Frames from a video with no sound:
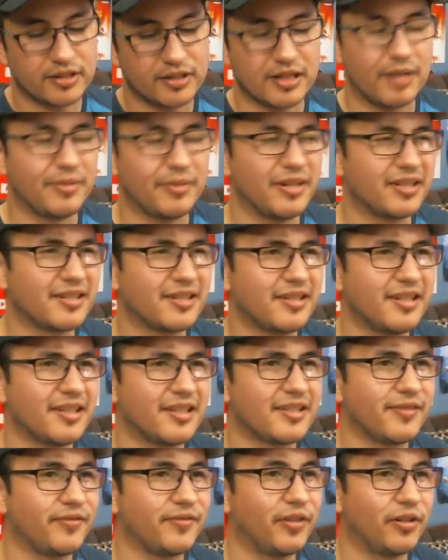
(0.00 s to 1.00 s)
I mean, it's a
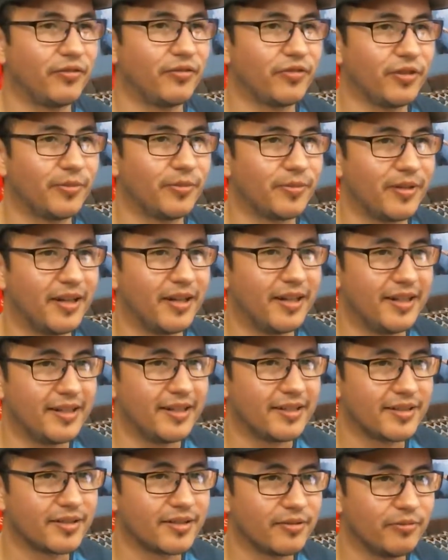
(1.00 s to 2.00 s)
decent phone for the
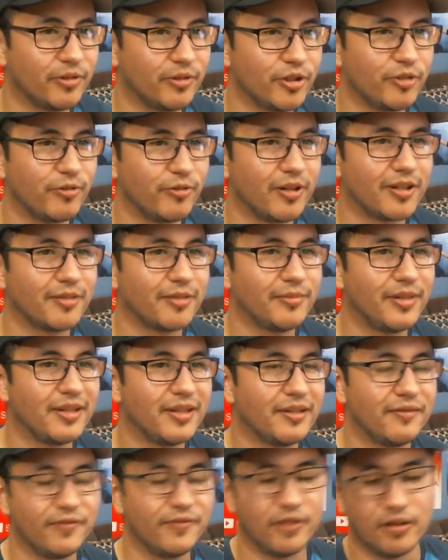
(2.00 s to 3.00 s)
price. Would you
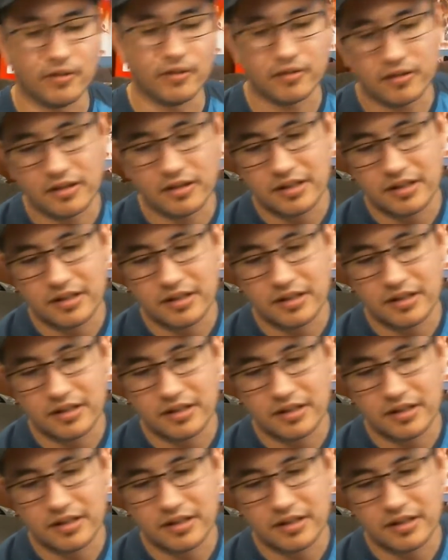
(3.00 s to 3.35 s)
recommend the phone?